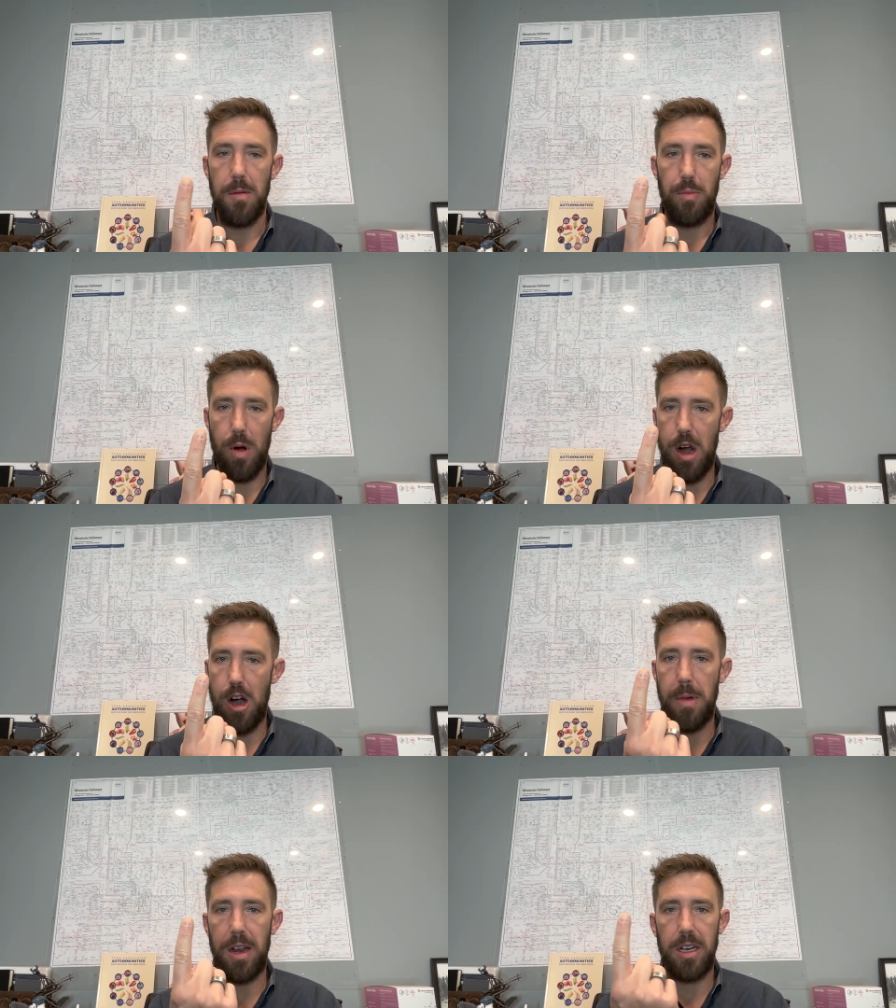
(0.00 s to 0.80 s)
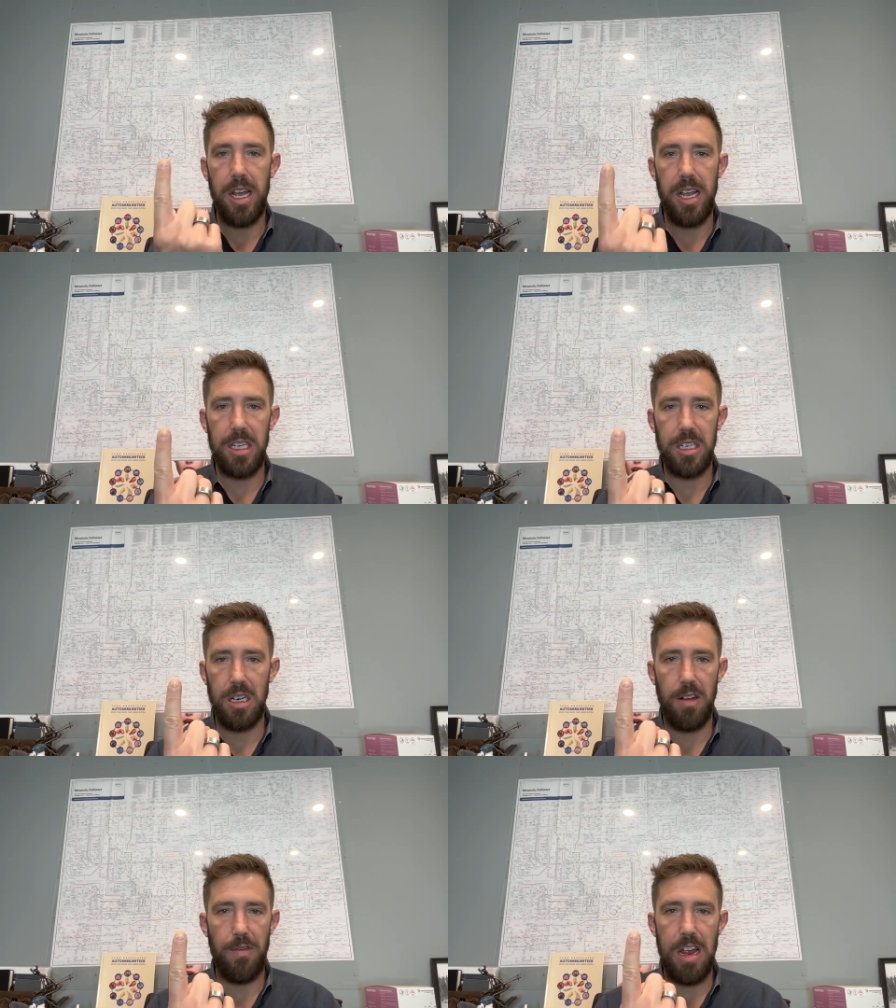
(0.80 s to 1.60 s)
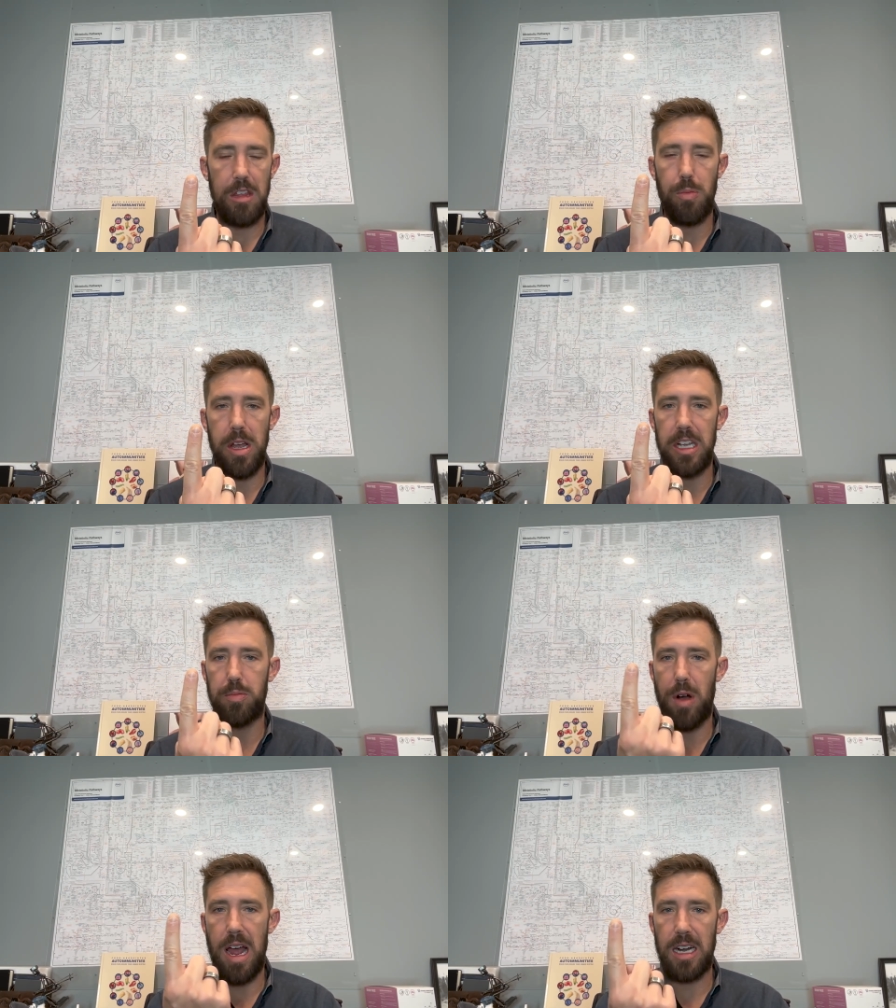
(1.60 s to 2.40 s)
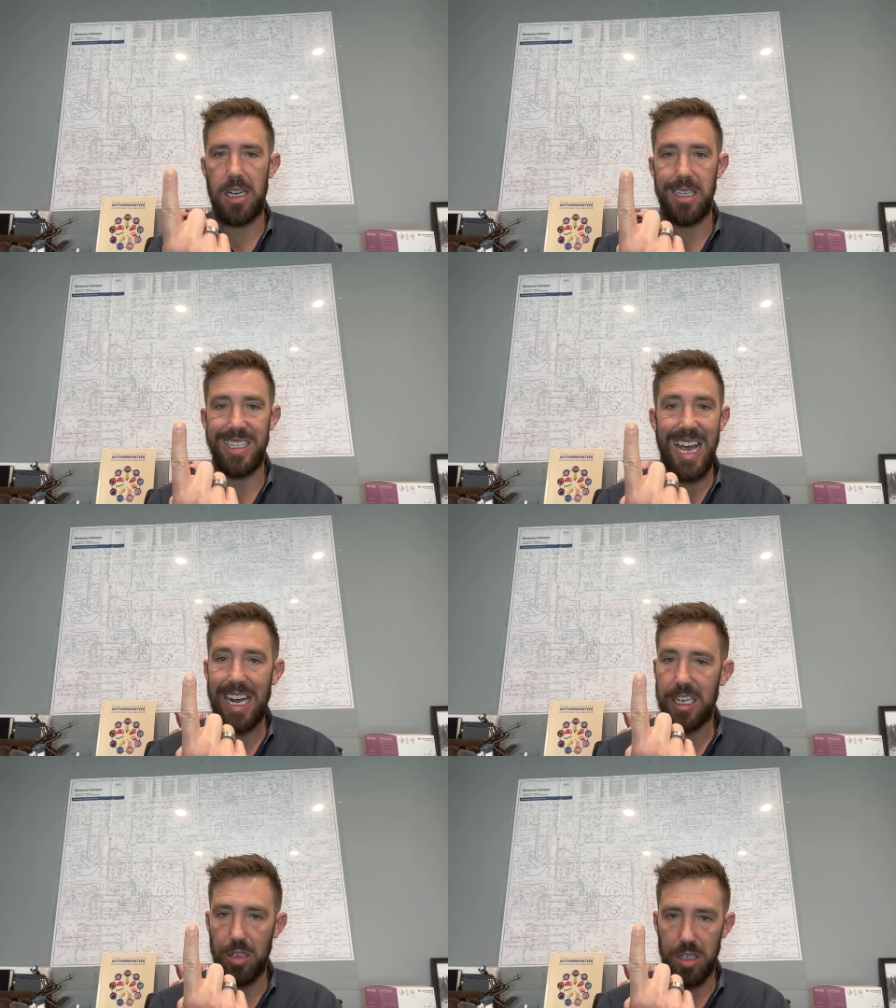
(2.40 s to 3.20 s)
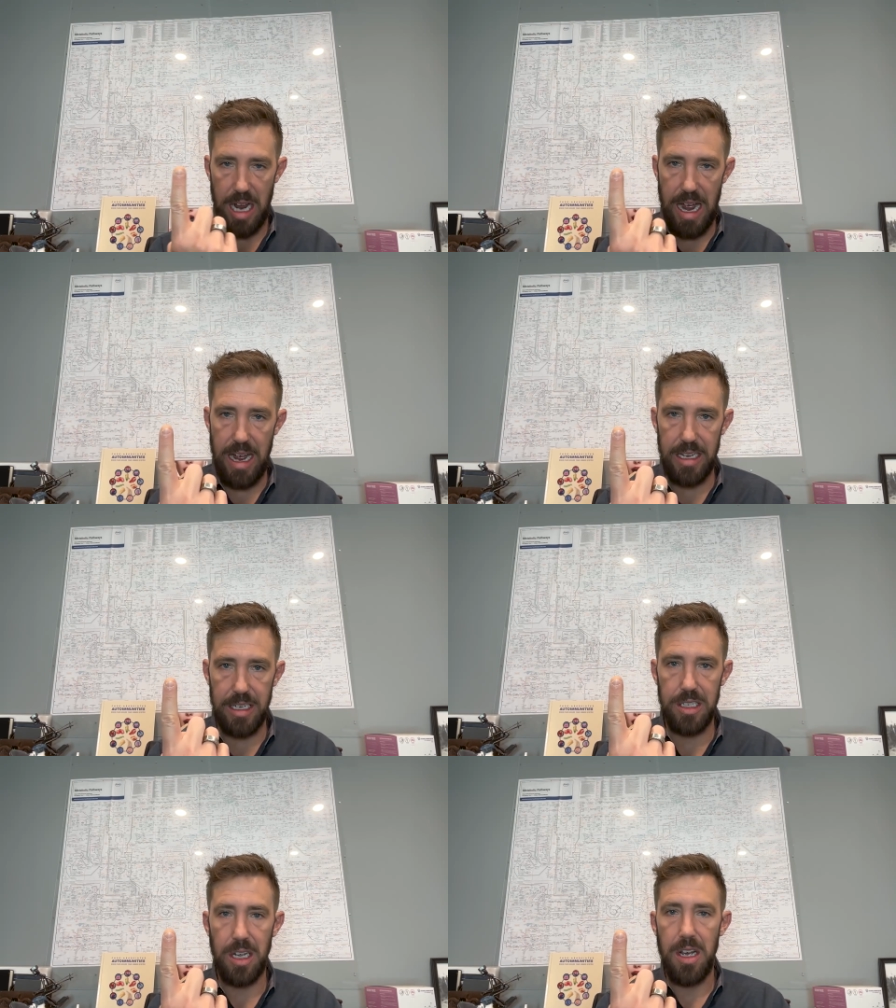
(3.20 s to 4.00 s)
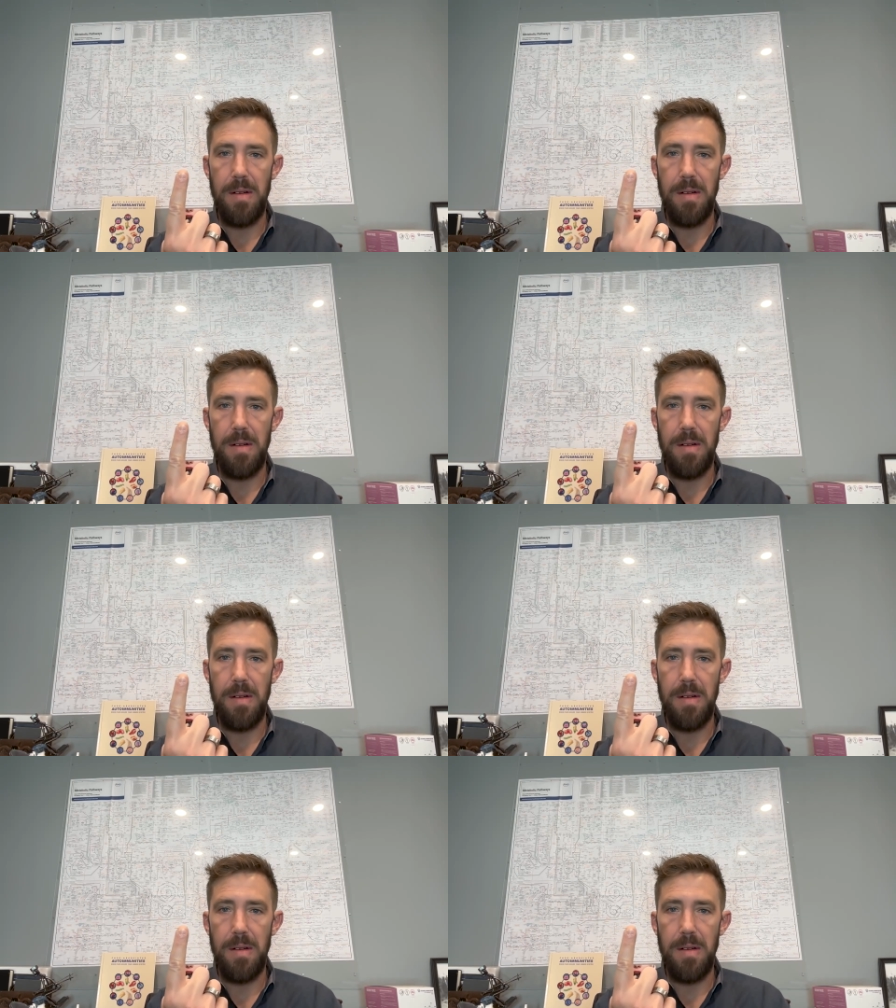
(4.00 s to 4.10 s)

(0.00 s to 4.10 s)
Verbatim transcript: prayer meditation a faith-based practice exercise